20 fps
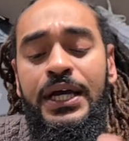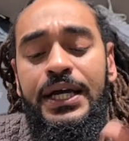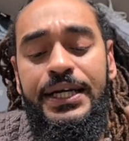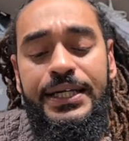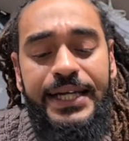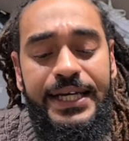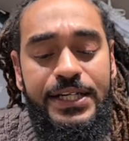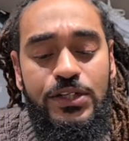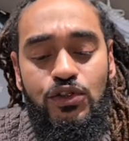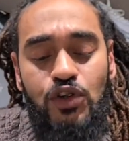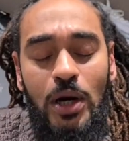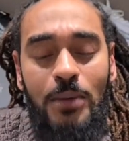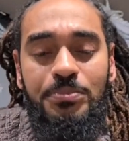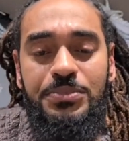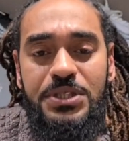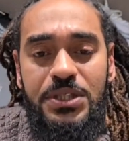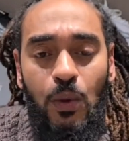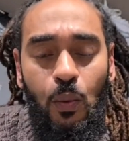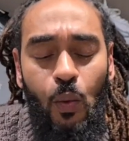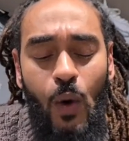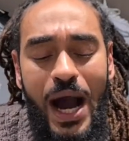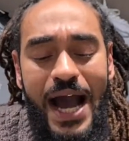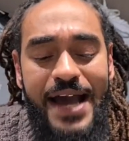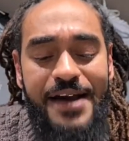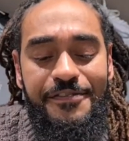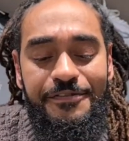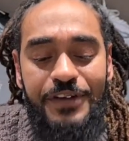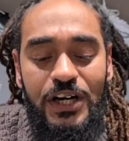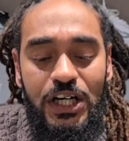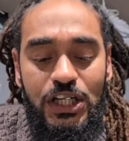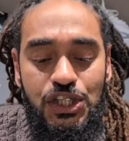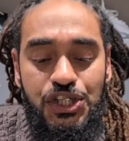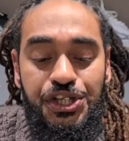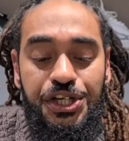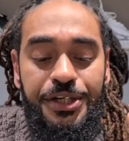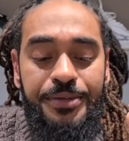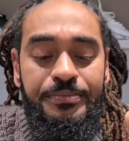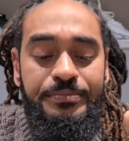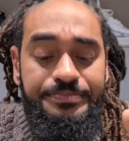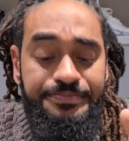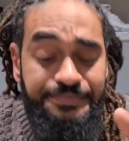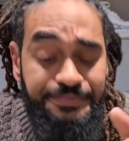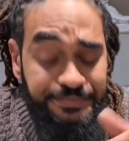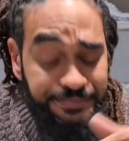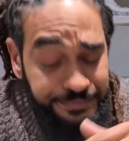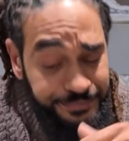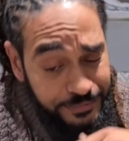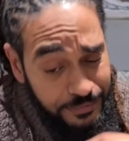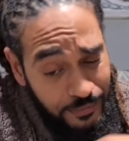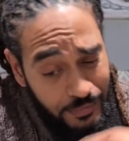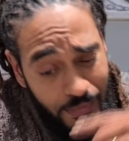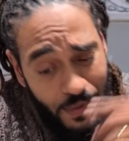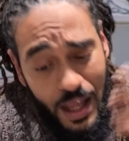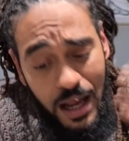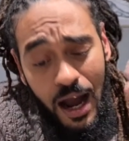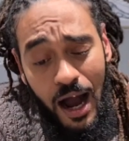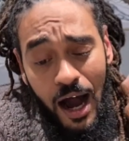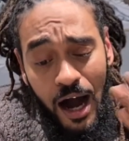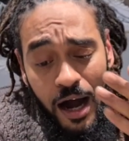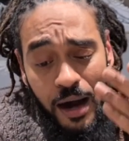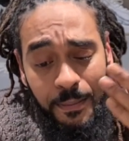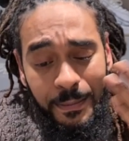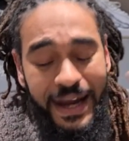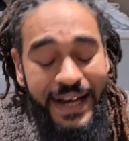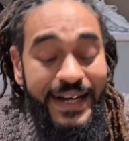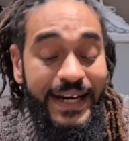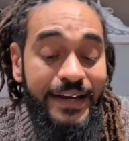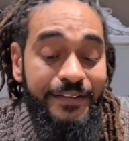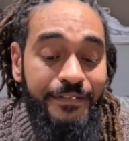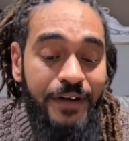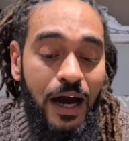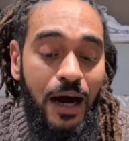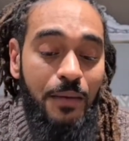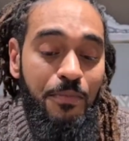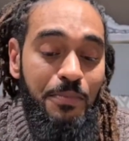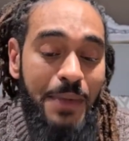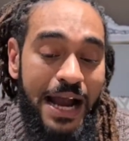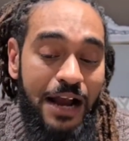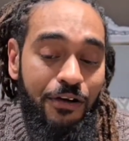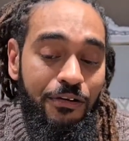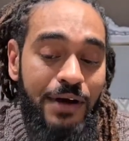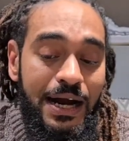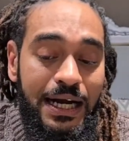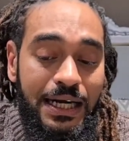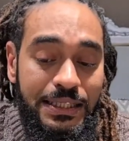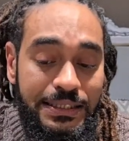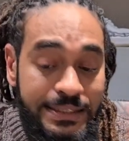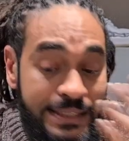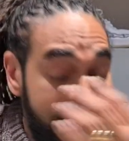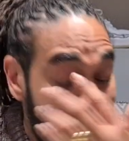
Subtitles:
They dropped the white version, and they've come back around